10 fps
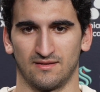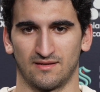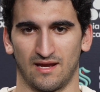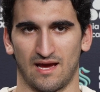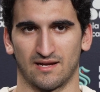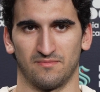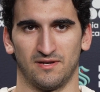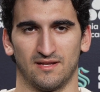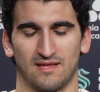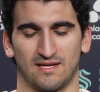get
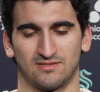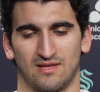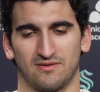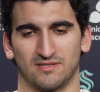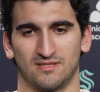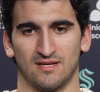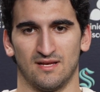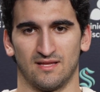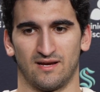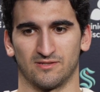acclimated to that. So that was
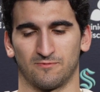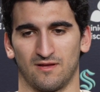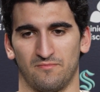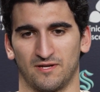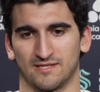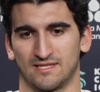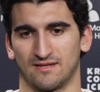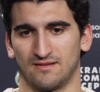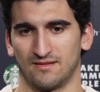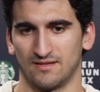probably the biggest. I